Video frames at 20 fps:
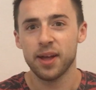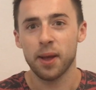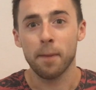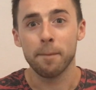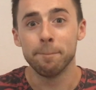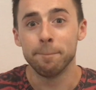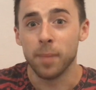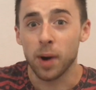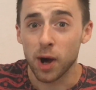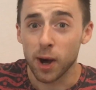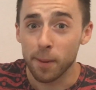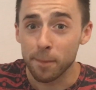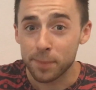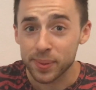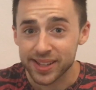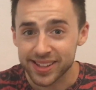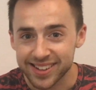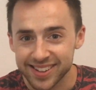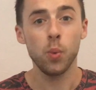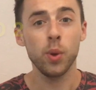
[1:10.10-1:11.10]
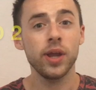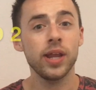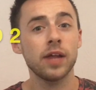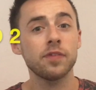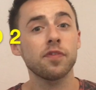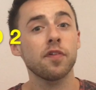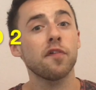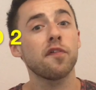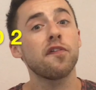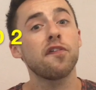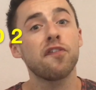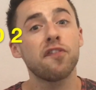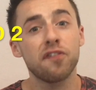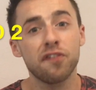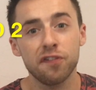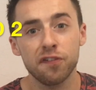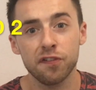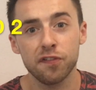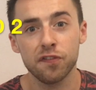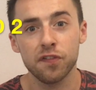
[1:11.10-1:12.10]
Mop. We can have
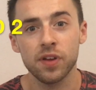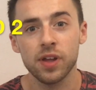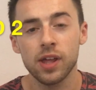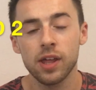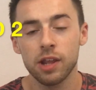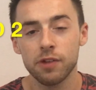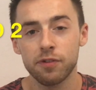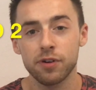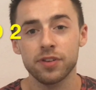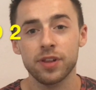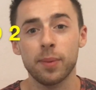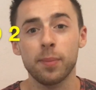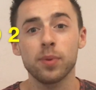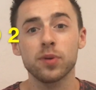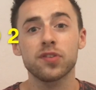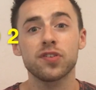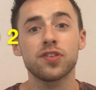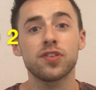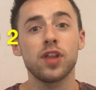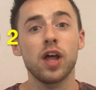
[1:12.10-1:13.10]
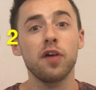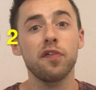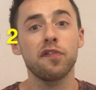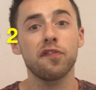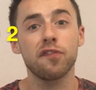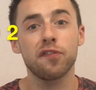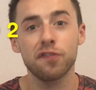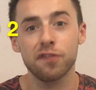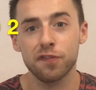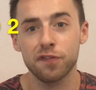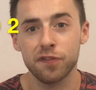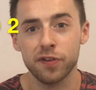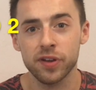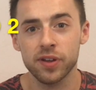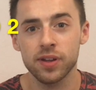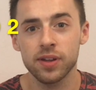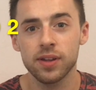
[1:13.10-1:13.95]
F, for example, stuff,